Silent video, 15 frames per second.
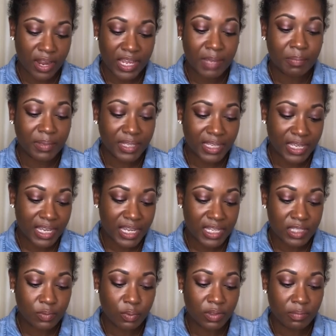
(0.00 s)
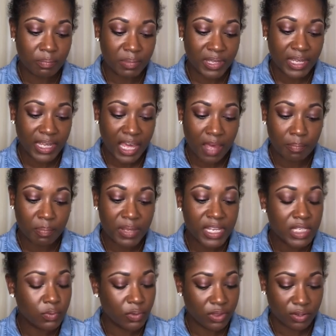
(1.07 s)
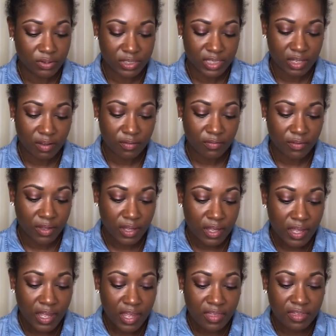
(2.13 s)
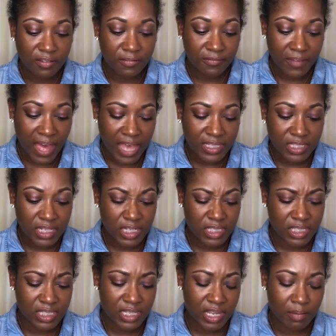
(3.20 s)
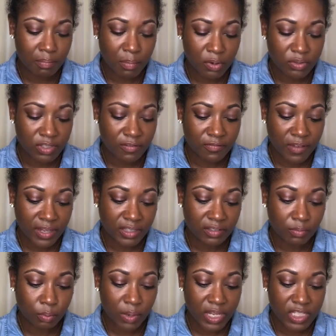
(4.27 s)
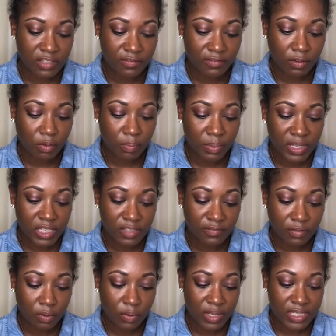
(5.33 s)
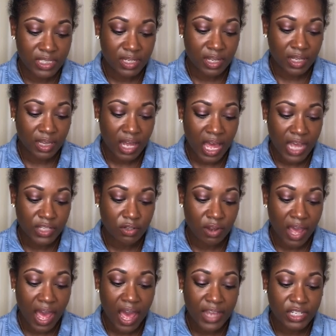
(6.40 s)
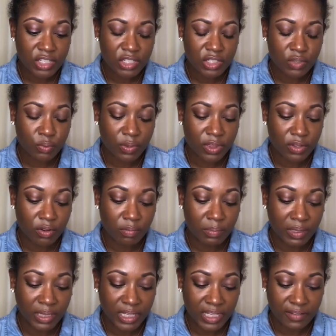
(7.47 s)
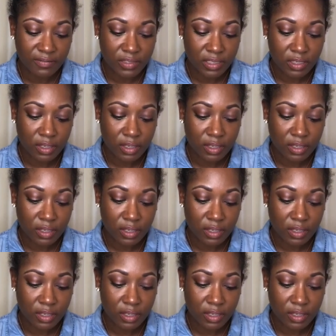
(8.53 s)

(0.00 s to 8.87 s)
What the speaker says: begins with being at peace with yourself. The fastest and most effective way to feel peaceful is to align your actions with your beliefs.